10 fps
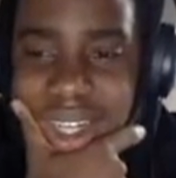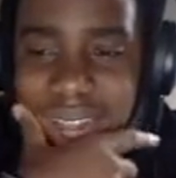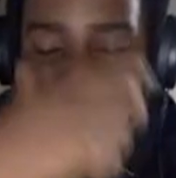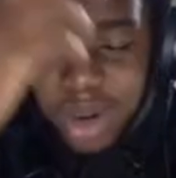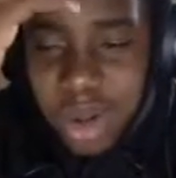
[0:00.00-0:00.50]

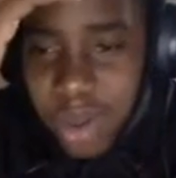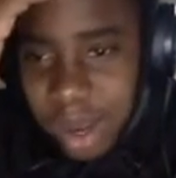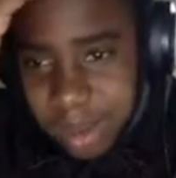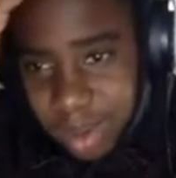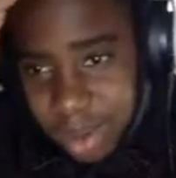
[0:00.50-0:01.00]
I don't know why
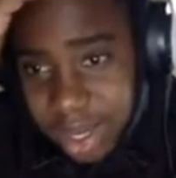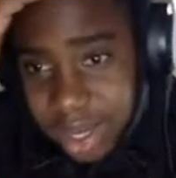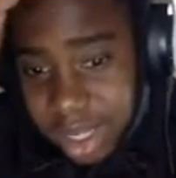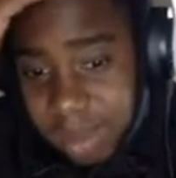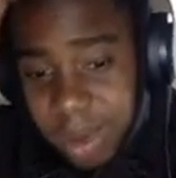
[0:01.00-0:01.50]
I'm doing
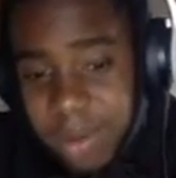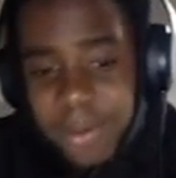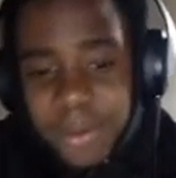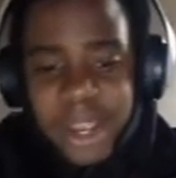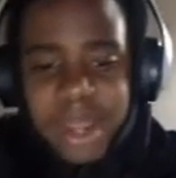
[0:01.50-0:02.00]
this, but
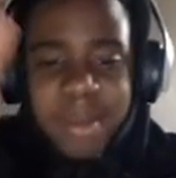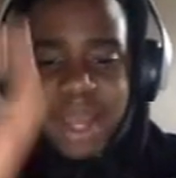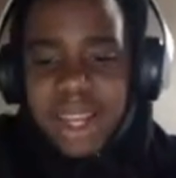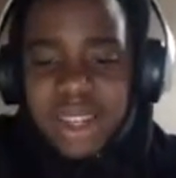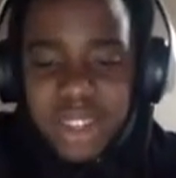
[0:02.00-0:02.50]
frick it,
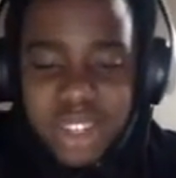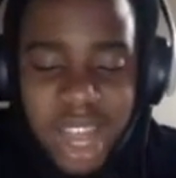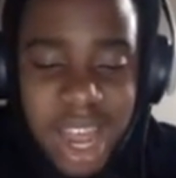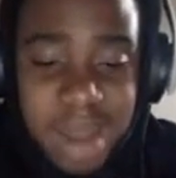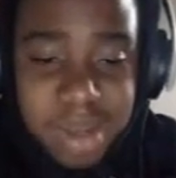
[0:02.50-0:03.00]
man. Just
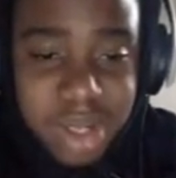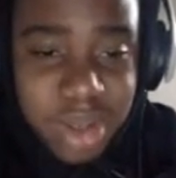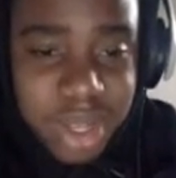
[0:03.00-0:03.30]
absolutely